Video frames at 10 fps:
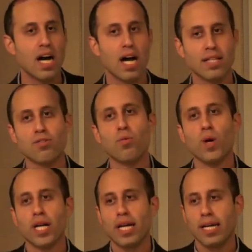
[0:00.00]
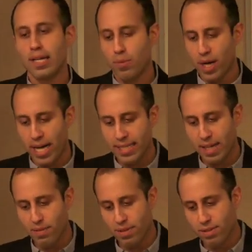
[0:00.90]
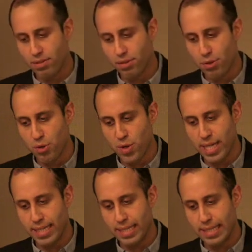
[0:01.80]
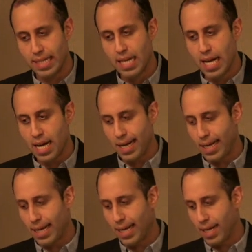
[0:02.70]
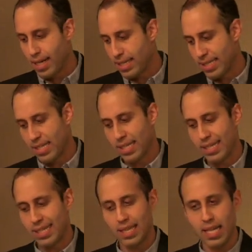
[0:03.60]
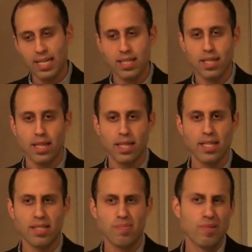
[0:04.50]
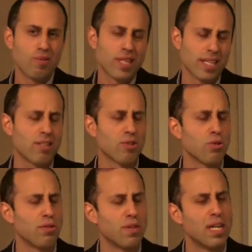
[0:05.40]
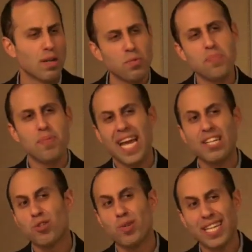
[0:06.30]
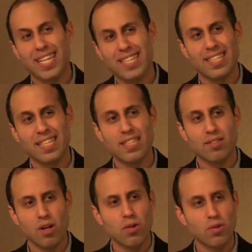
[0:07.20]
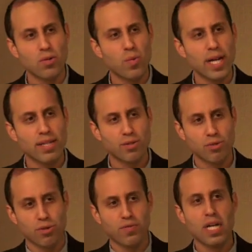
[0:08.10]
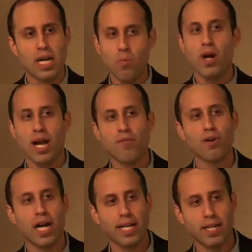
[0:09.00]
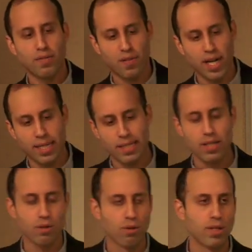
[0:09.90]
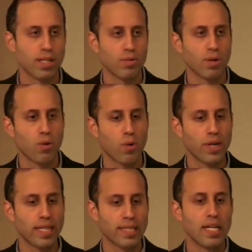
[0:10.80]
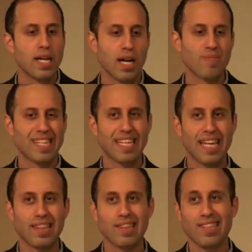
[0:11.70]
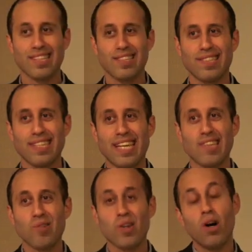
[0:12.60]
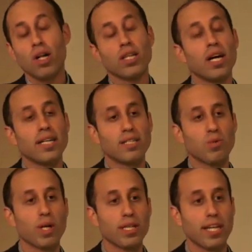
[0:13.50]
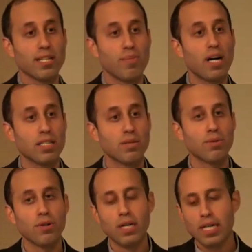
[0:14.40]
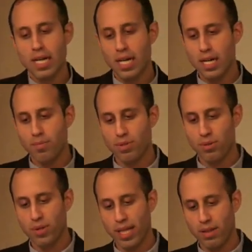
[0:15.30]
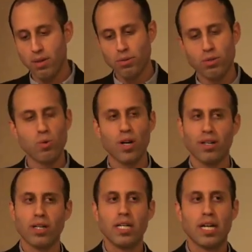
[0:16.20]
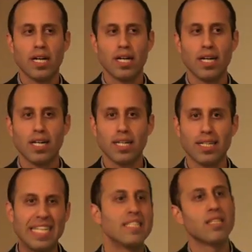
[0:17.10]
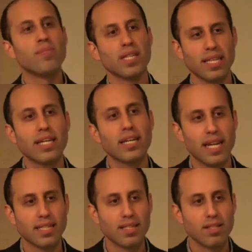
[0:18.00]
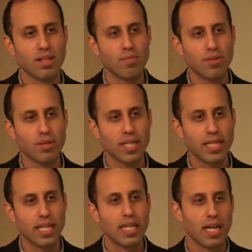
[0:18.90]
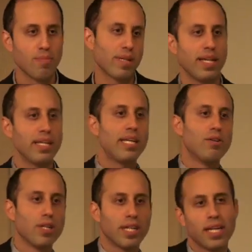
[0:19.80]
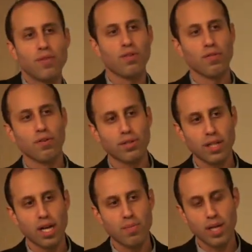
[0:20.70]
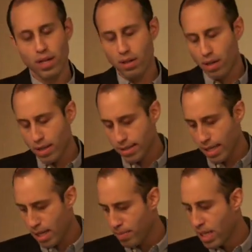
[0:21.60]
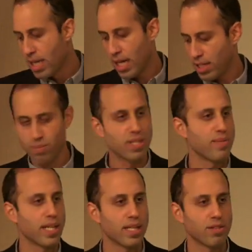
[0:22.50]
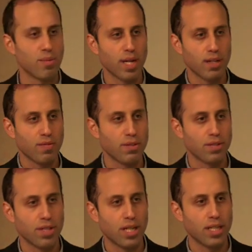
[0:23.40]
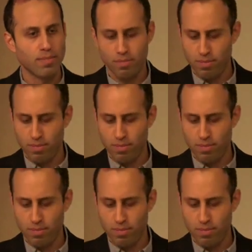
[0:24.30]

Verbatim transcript: and so what I, what I endeavor to do is uh, is to collect this music to sort of repatriate it in its own way. So sort of wherever I can find the earliest recordings um, to get to, to get those online as quickly as possible, um, so that those who are uh, intimately connected to the music um, can hear it again for the first time in a long time. I should be speaking into a microphone, shouldn't I?